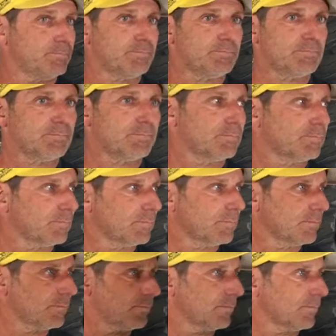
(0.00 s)
Let me
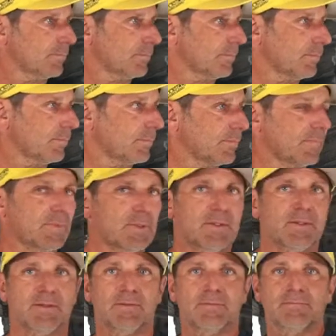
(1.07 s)
check YouTube
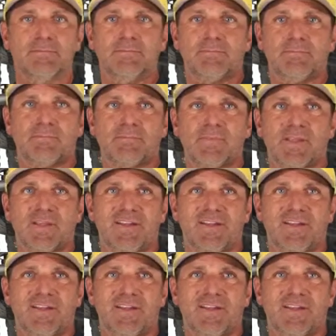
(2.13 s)
real quick.